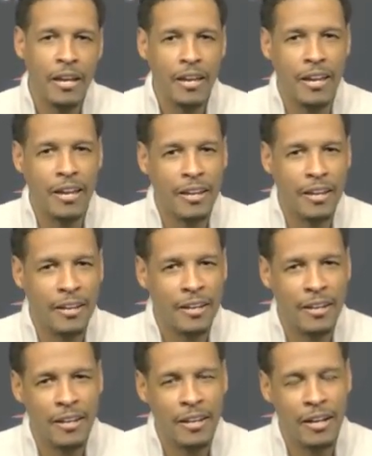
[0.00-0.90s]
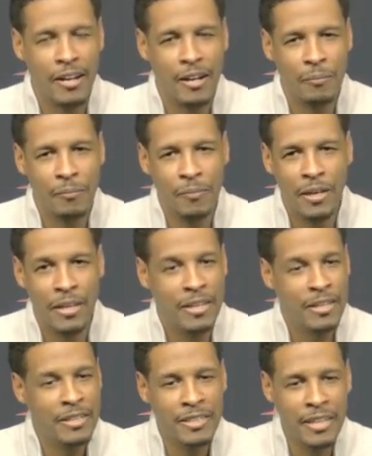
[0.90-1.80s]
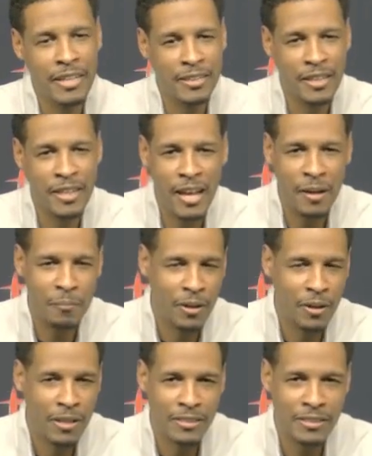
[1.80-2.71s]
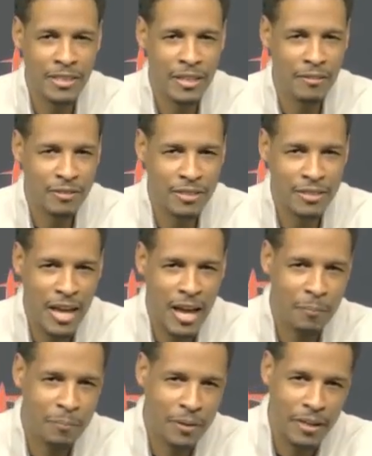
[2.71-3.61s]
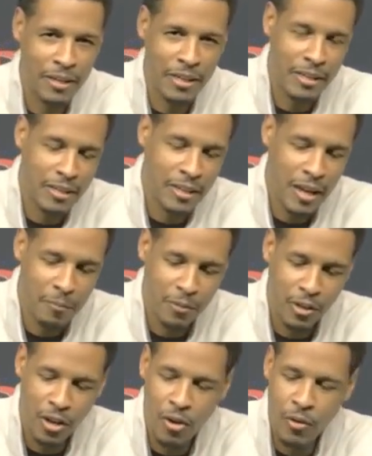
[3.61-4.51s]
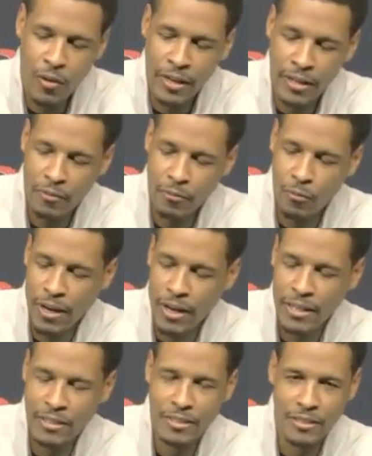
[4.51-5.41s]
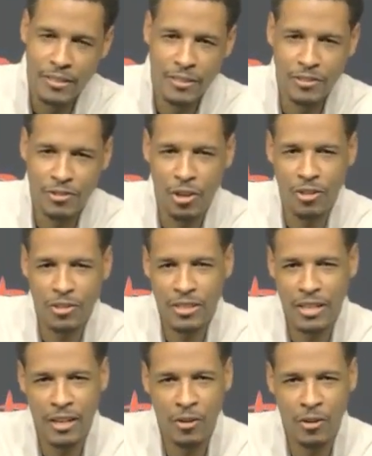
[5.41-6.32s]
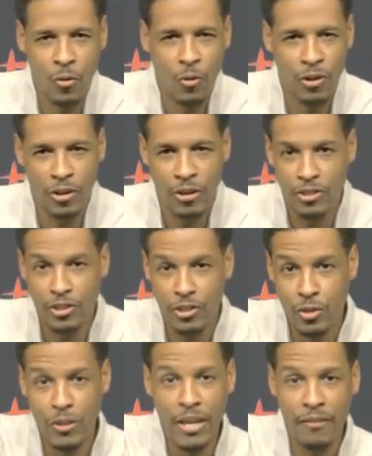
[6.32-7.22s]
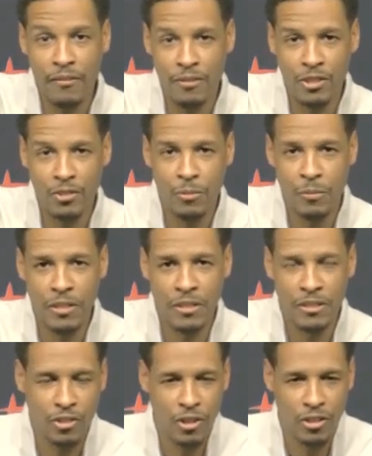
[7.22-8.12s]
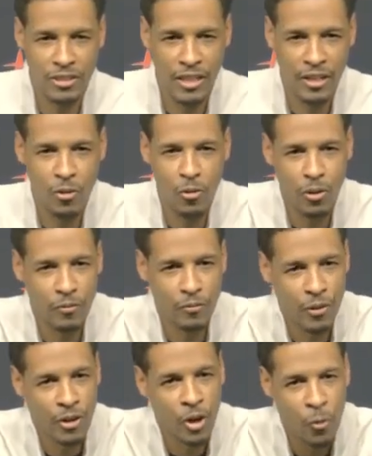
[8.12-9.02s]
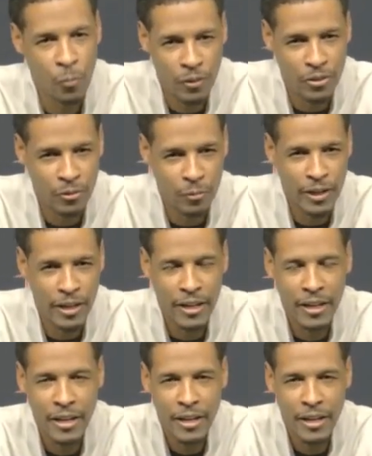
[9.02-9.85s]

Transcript: and he didn't take the lob, but instead of stopping, he kept going and ran to the strong side corner, and Scoot gave it to him in the strong side corner for an open three,